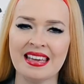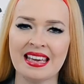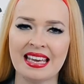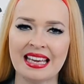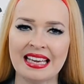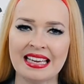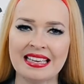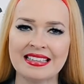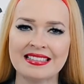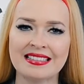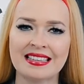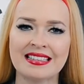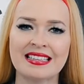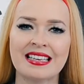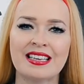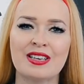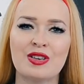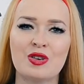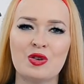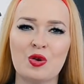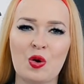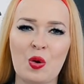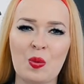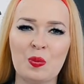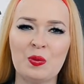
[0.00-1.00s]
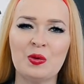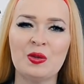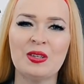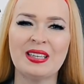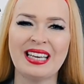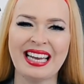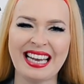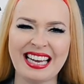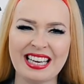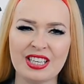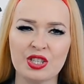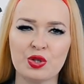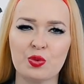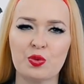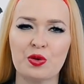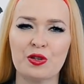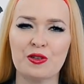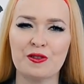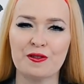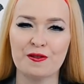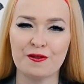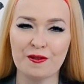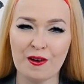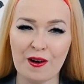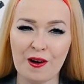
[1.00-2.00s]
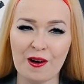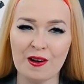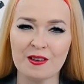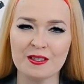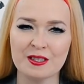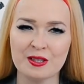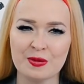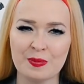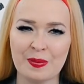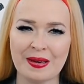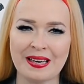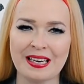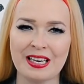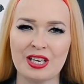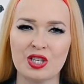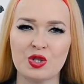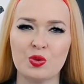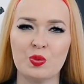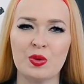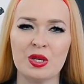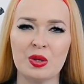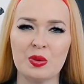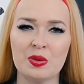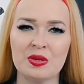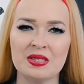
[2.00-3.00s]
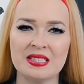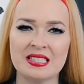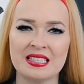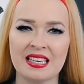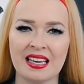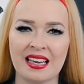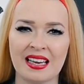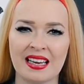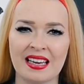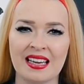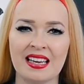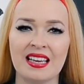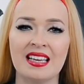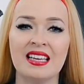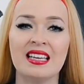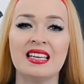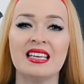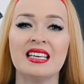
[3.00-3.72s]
is that in normal, casual, fast speech, we would say